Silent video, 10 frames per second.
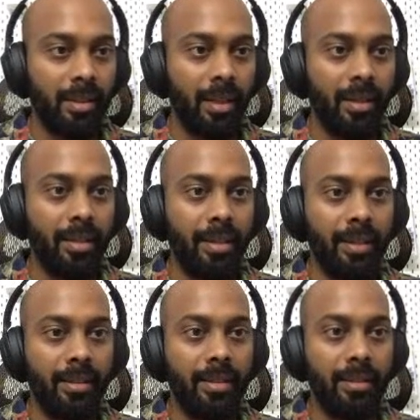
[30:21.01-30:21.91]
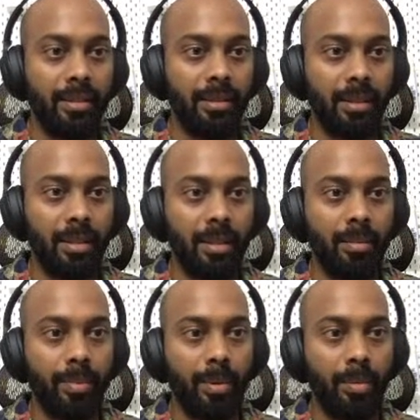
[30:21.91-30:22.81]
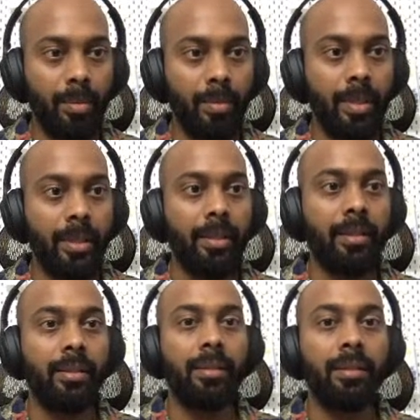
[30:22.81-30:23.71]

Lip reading: We can take this and I'll probably